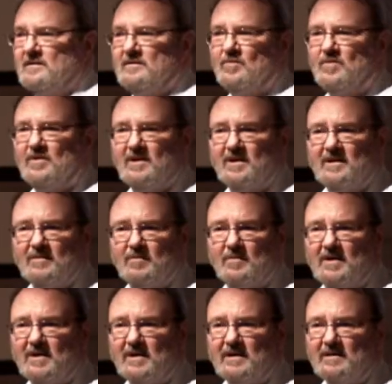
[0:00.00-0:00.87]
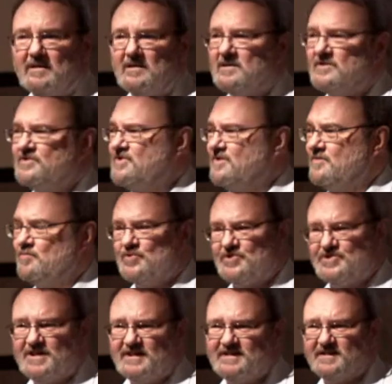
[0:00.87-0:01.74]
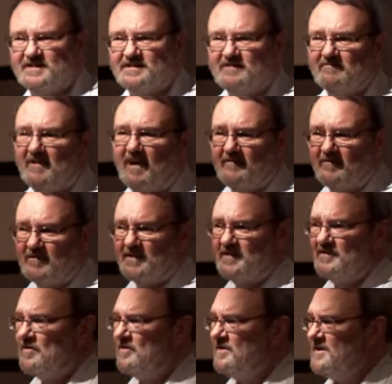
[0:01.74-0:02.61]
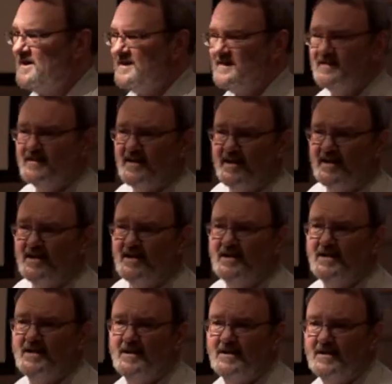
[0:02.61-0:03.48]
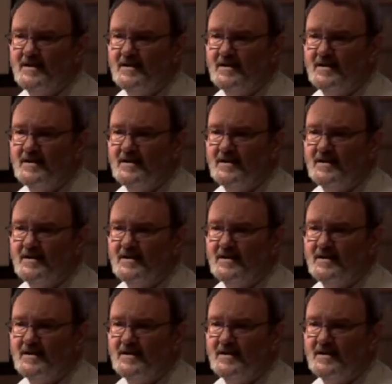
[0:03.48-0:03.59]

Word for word: Why? Why? Would Jesus arrive on a donkey today?